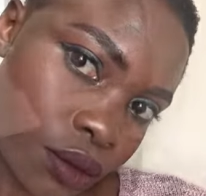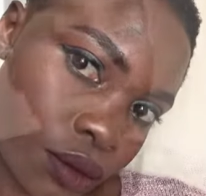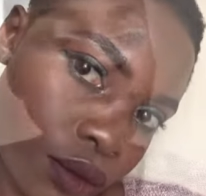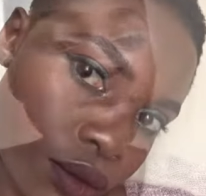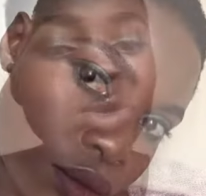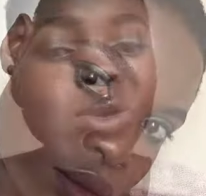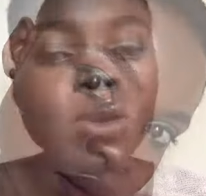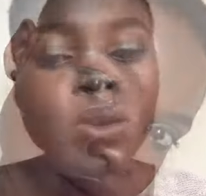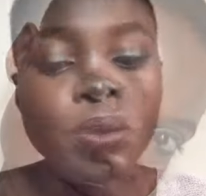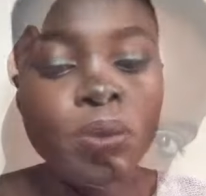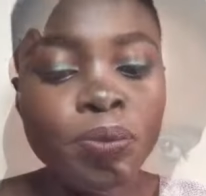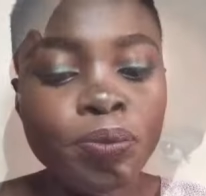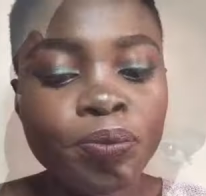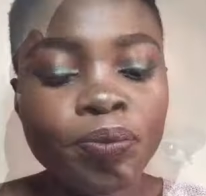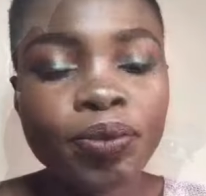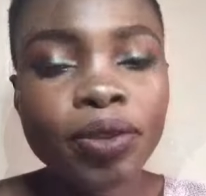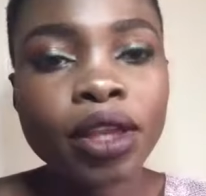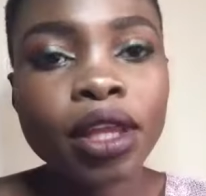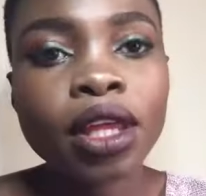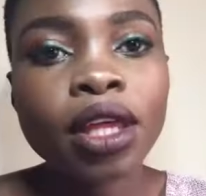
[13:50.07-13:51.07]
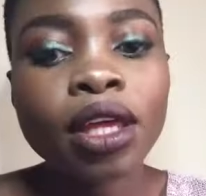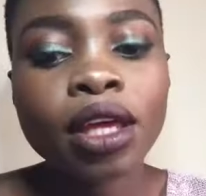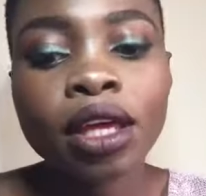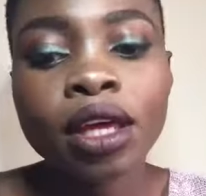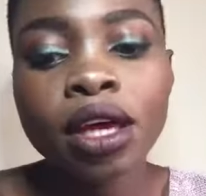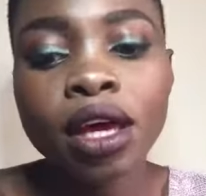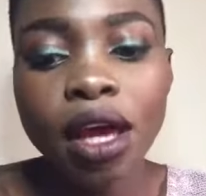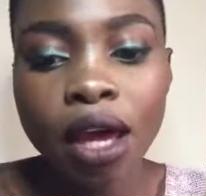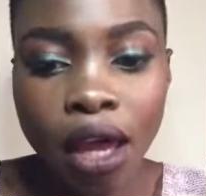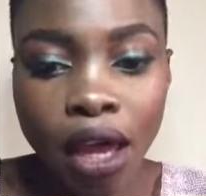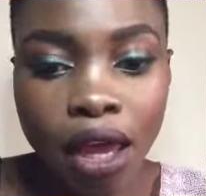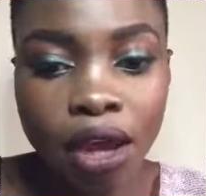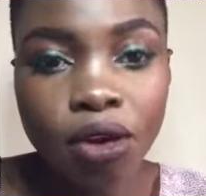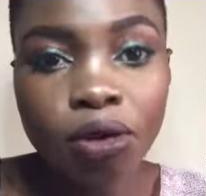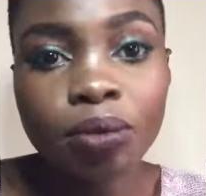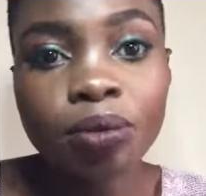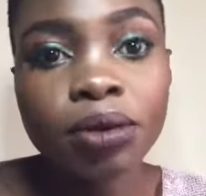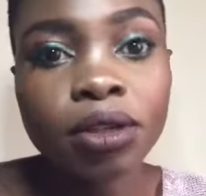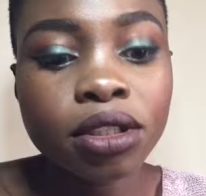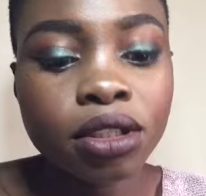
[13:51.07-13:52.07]
So I
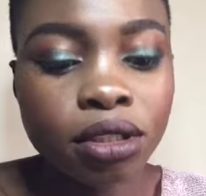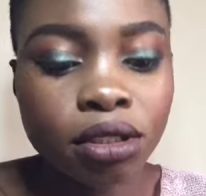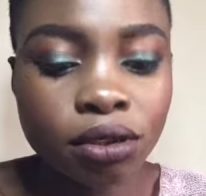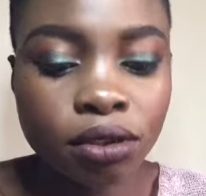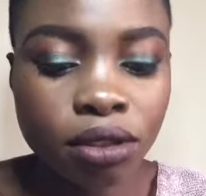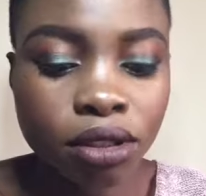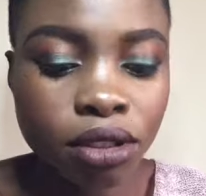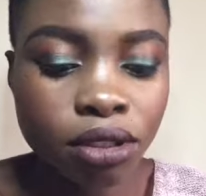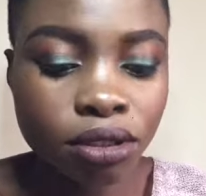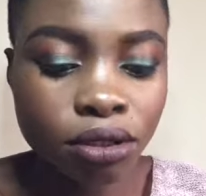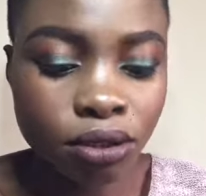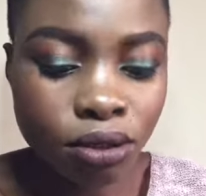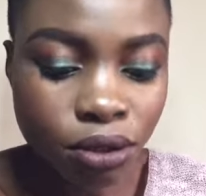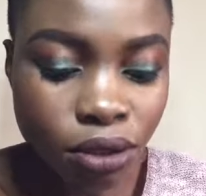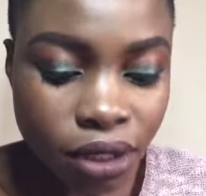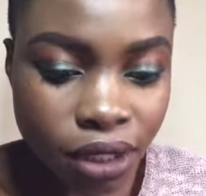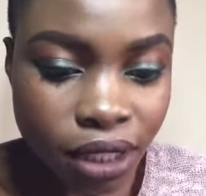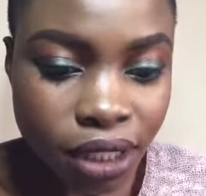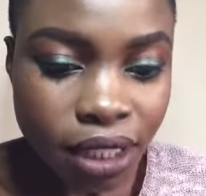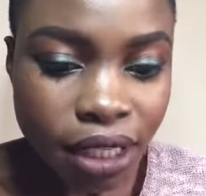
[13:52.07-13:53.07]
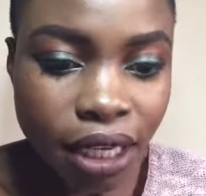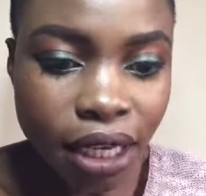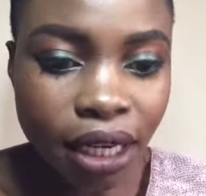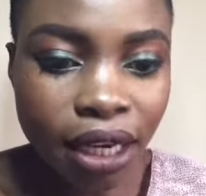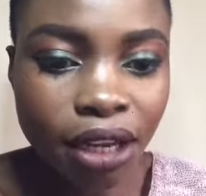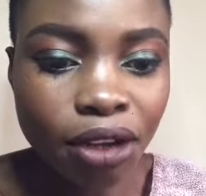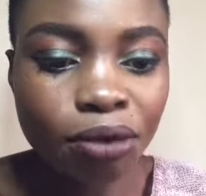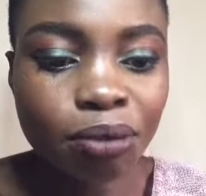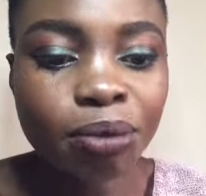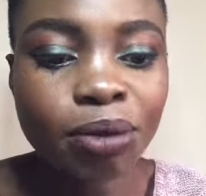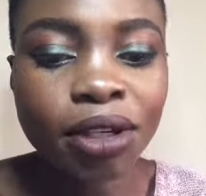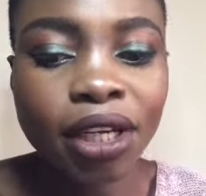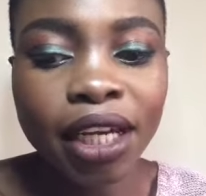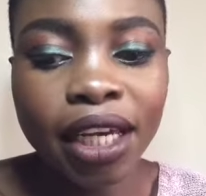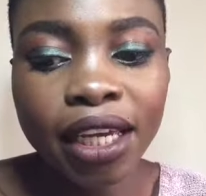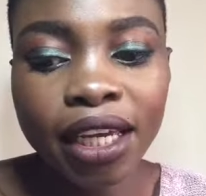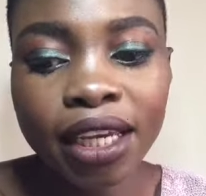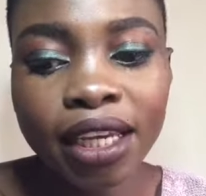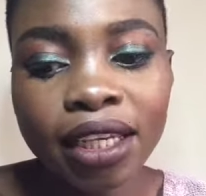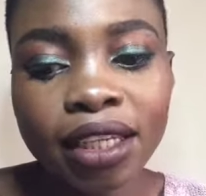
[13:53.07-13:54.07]
hope this look is good, and I hope you
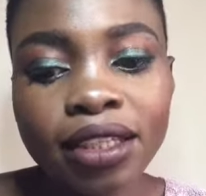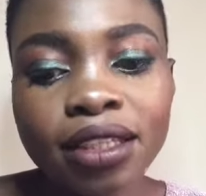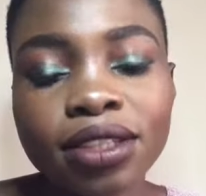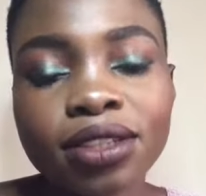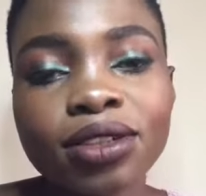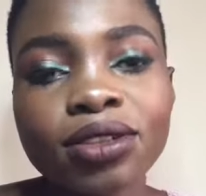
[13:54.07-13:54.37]
like it.